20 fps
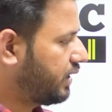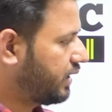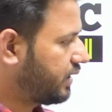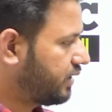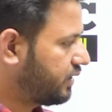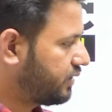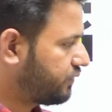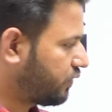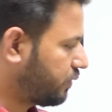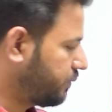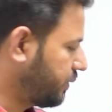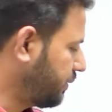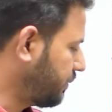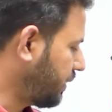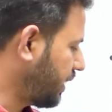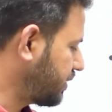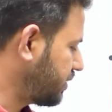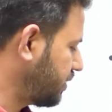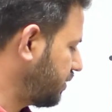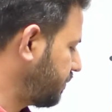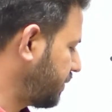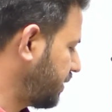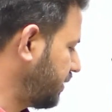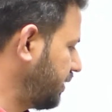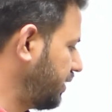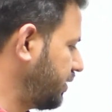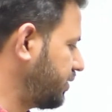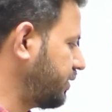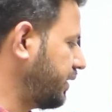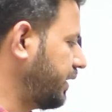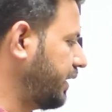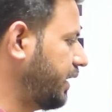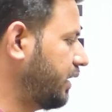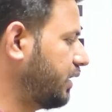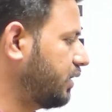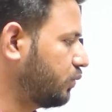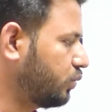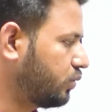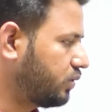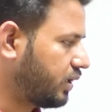that is from Himachal Pradesh
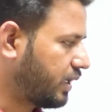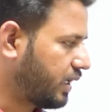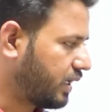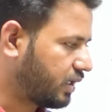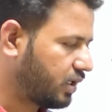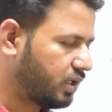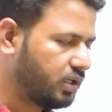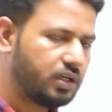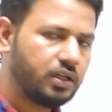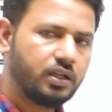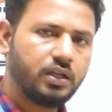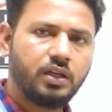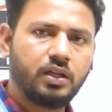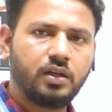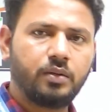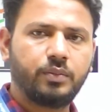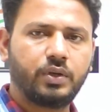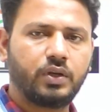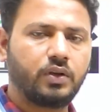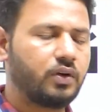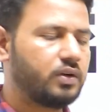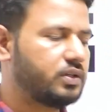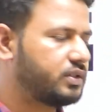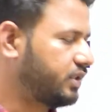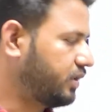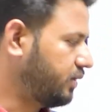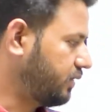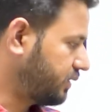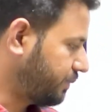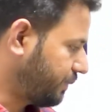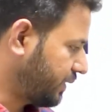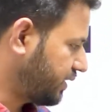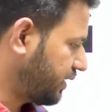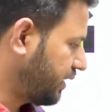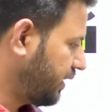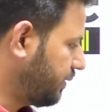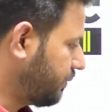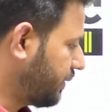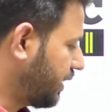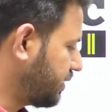and Uttarakhand, because
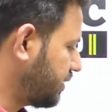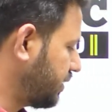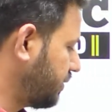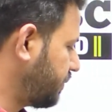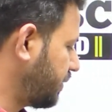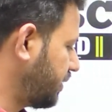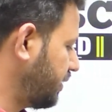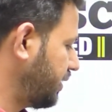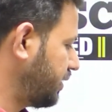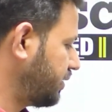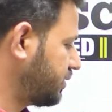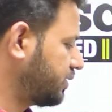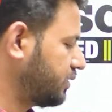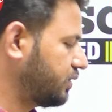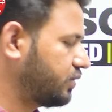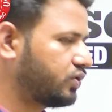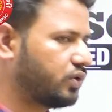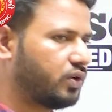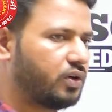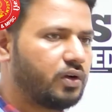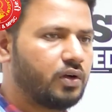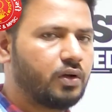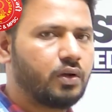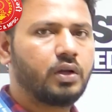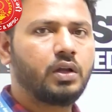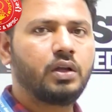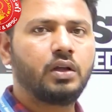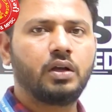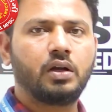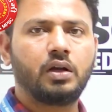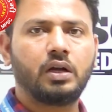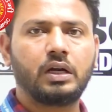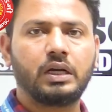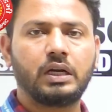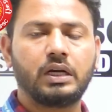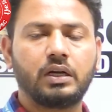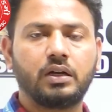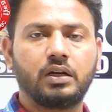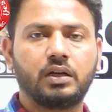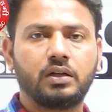especially Himachal Pradesh saw
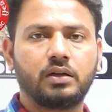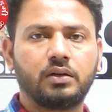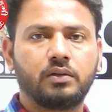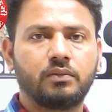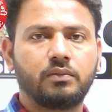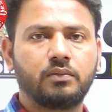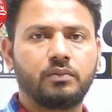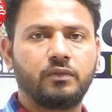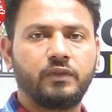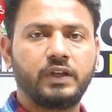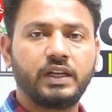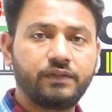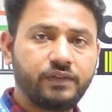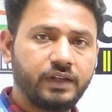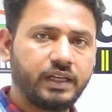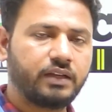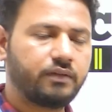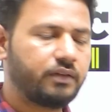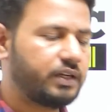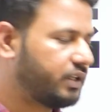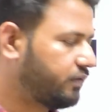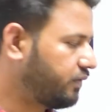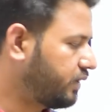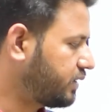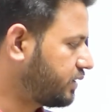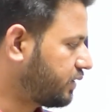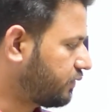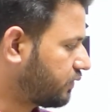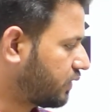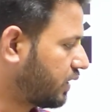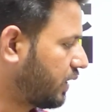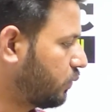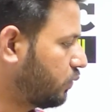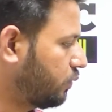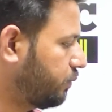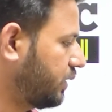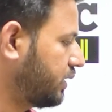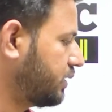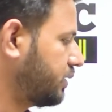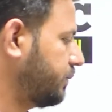very frequent events of
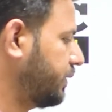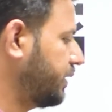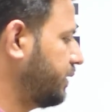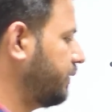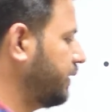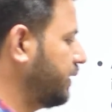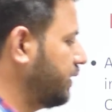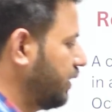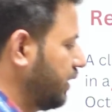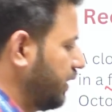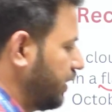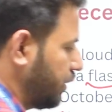cloudburst between